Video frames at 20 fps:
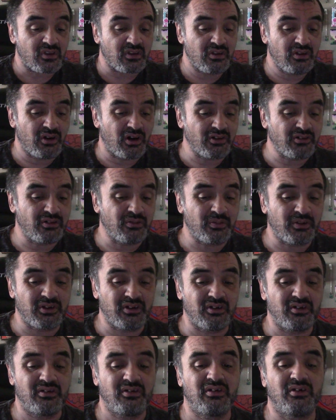you know, I just want
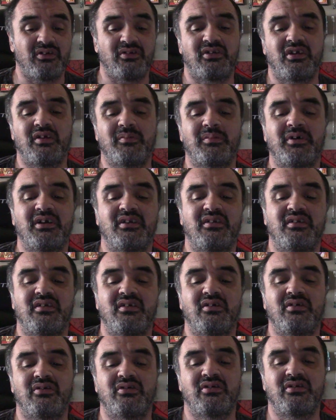to, you know, take my,
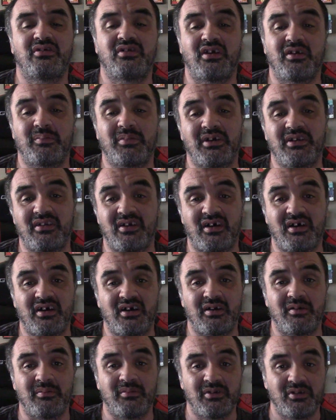you know, just take my
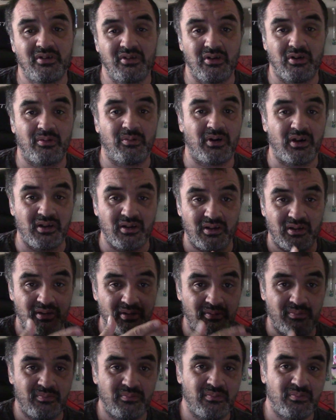time, you know, while I,
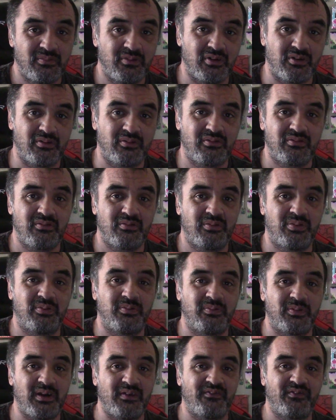you
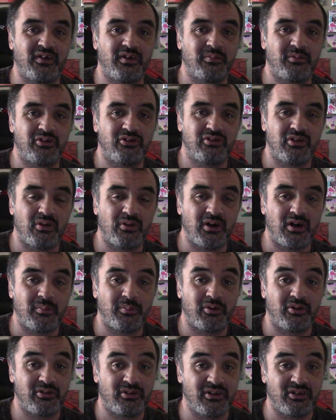know, wait for him to show
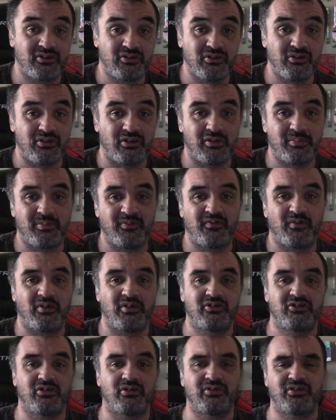up, or at least do this before
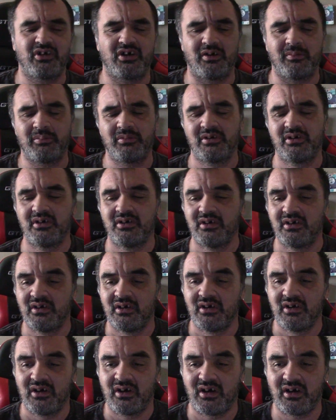he shows up.
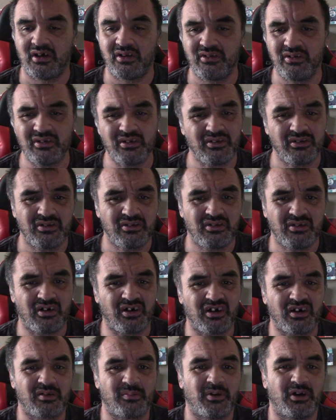Uh, just
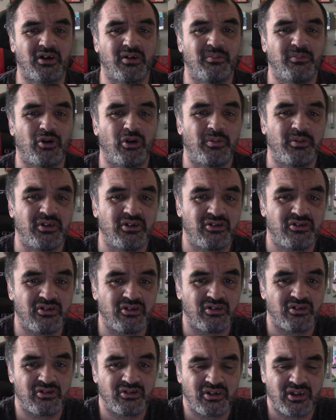talk about Mobius
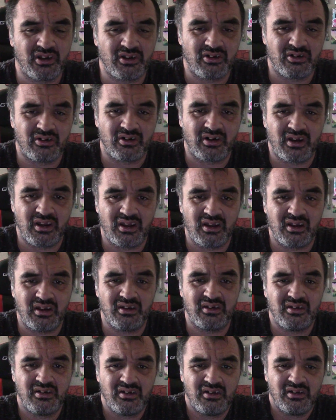years later,
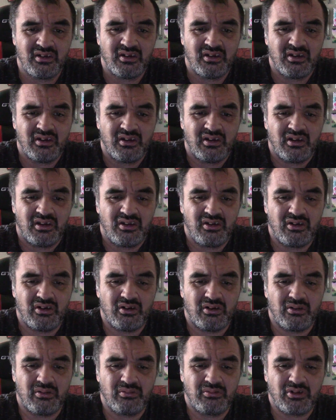and you
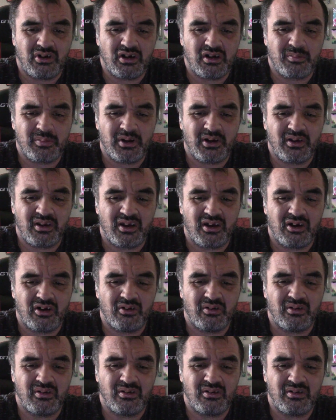know, talk about
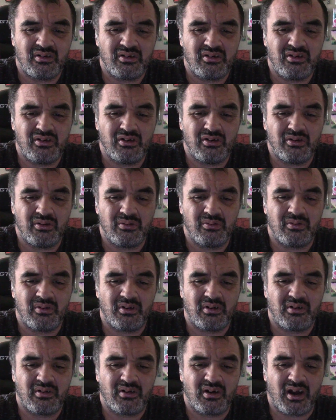how, you know,
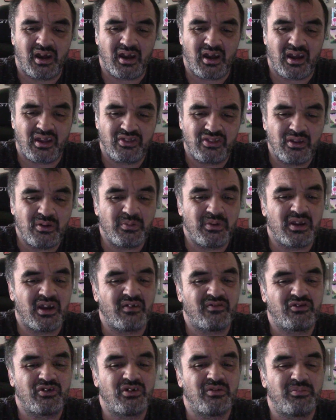I think we
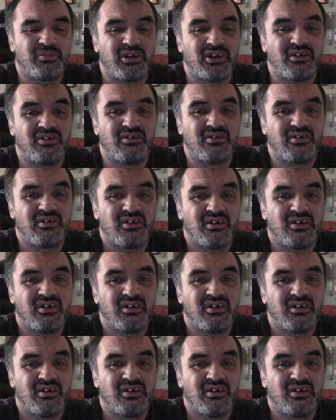have to admit